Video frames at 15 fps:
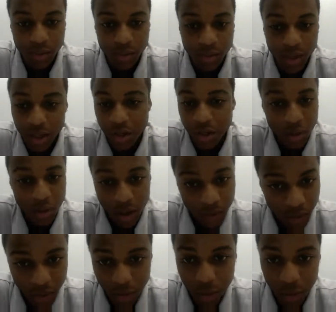take you out of
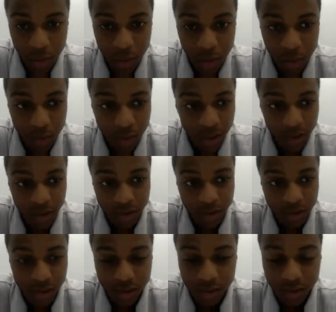your home and
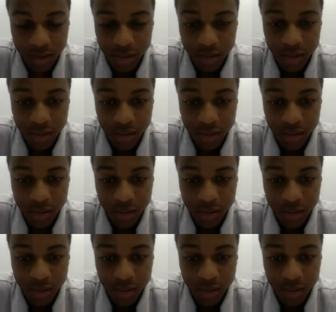just